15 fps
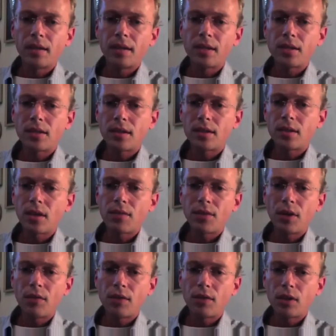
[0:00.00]
it's
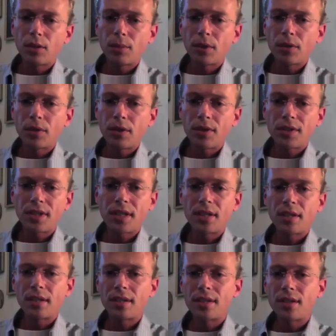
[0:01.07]
often overlooked because
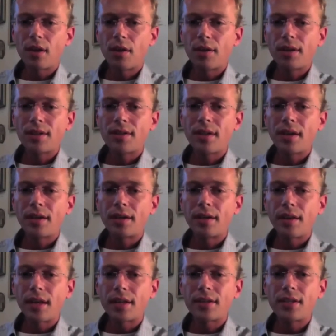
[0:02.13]

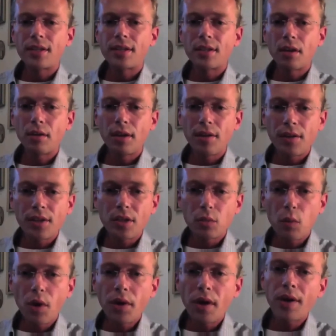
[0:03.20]
there exists only this
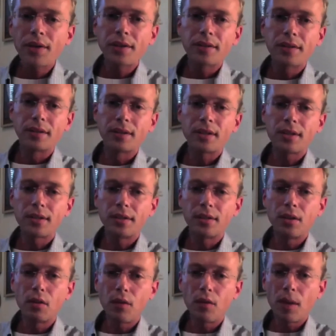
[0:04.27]
one article. It's
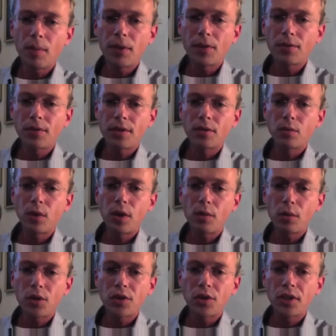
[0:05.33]
November
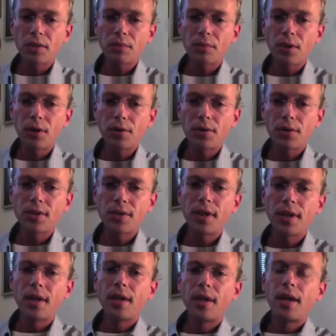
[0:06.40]
2001, Washington Post,
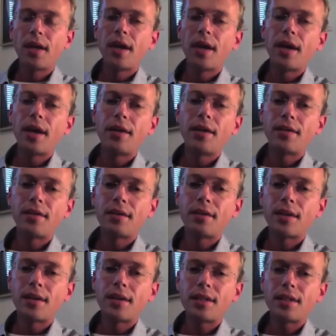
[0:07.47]
and
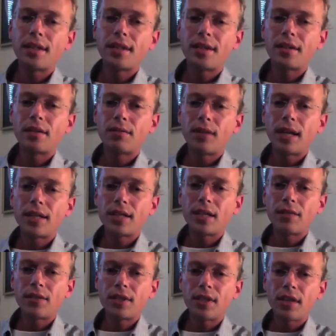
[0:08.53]
they said Flight
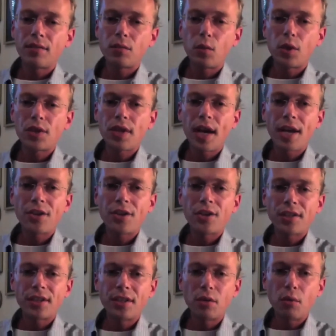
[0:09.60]
77 was
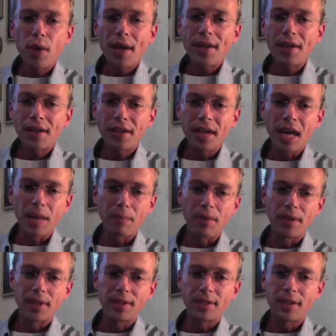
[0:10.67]
hijacked in a radar gap,
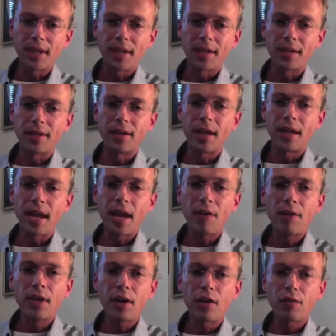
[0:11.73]
they say, in an
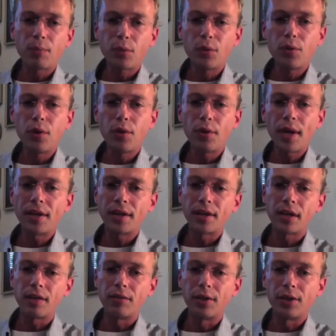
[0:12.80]
area of poor radar
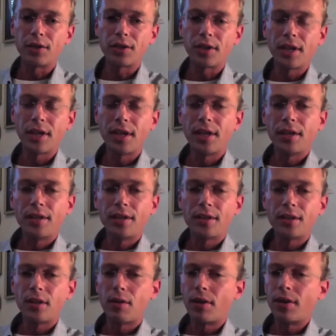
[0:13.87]
coverage.
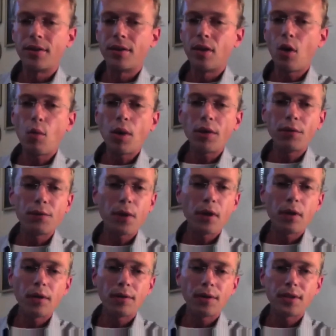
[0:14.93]
So, and no one
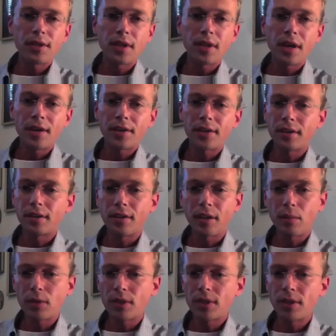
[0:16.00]
followed this article.
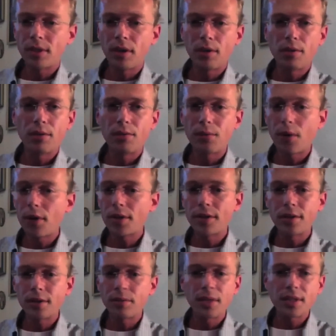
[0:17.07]
There was no
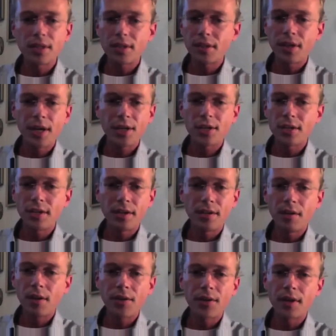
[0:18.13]
further investigation,
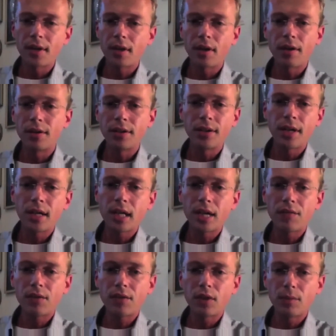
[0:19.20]
nothing. In the
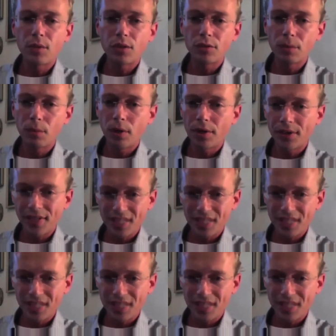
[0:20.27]
9/11 Commission report,